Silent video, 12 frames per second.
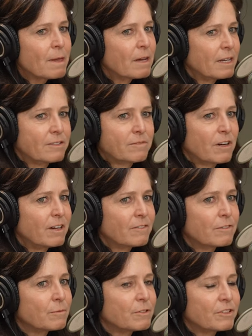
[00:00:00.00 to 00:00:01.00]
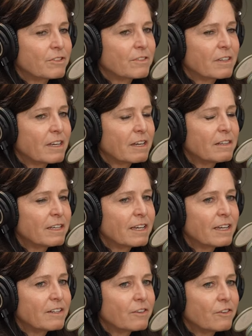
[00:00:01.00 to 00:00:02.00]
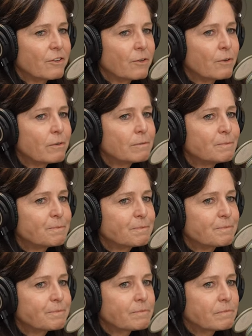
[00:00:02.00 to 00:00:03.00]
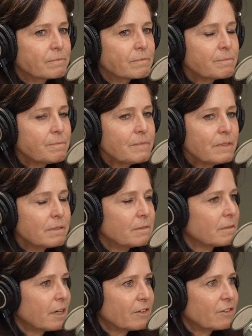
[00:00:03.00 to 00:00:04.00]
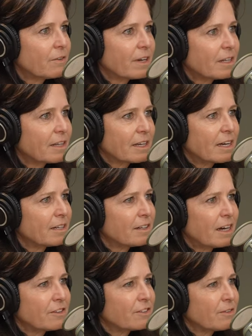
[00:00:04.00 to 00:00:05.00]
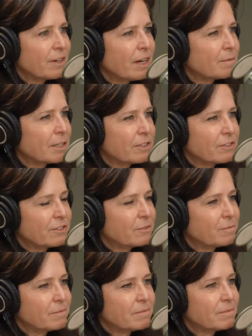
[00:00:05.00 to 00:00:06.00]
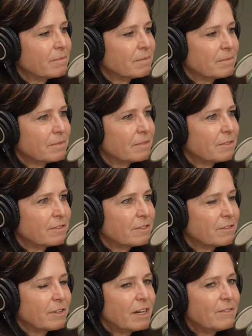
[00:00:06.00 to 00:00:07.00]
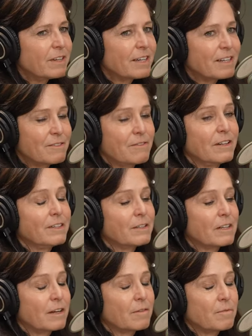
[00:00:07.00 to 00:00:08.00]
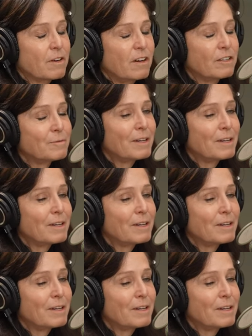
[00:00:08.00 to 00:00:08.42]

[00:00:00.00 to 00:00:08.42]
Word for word: had gone from just killing it to not showing up, like kind of not showing up, like just mm-hmm. surviving. And I finally I called in